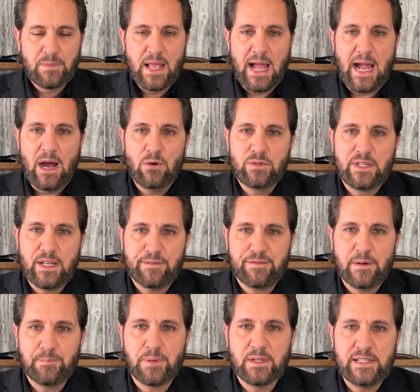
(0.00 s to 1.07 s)
how
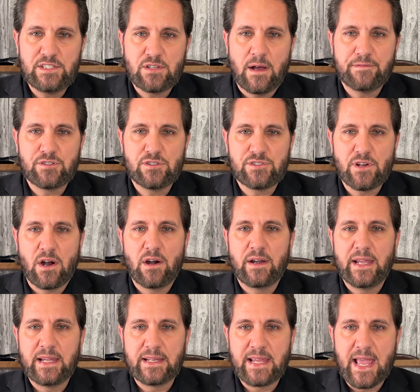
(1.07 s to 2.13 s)
different police officers are
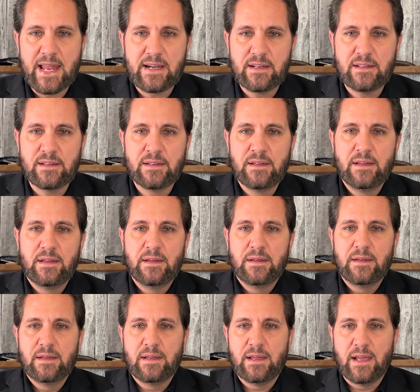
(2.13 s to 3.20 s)
in Canada
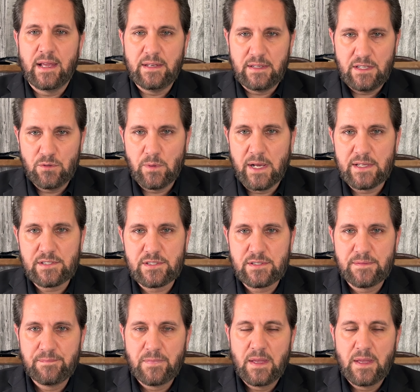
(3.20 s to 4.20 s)
and the US.